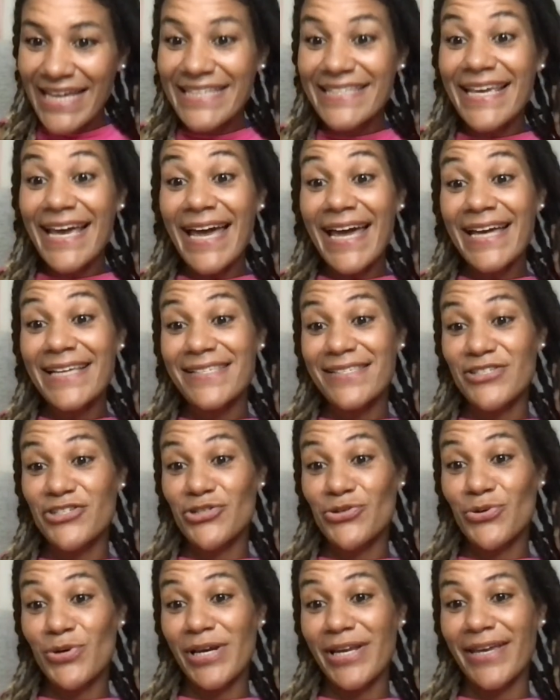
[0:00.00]
Yes,
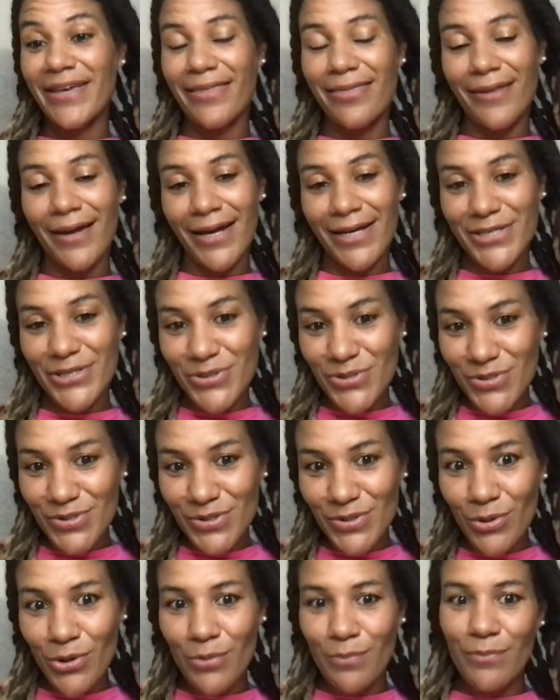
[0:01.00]
Julie, thank you
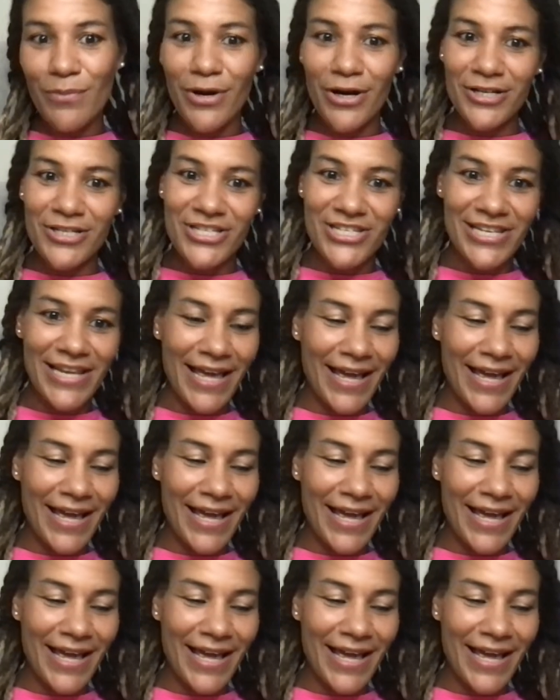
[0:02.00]
so much.